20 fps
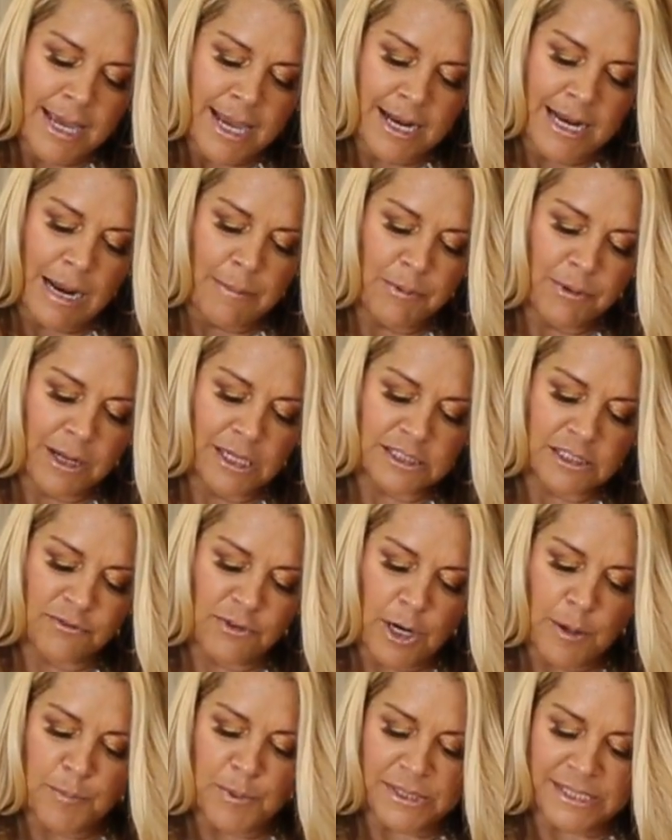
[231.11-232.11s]
And apricot's a
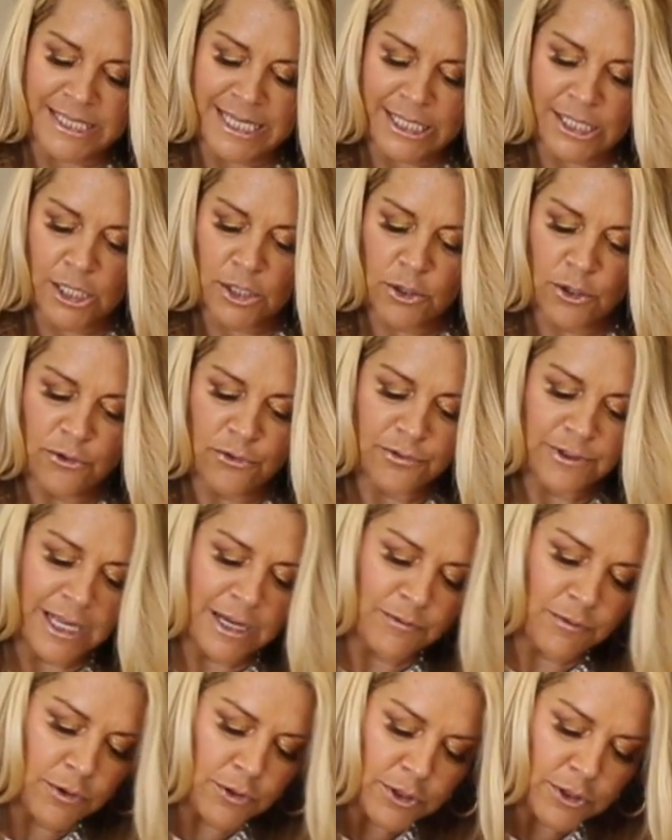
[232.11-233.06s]
very particular flavor.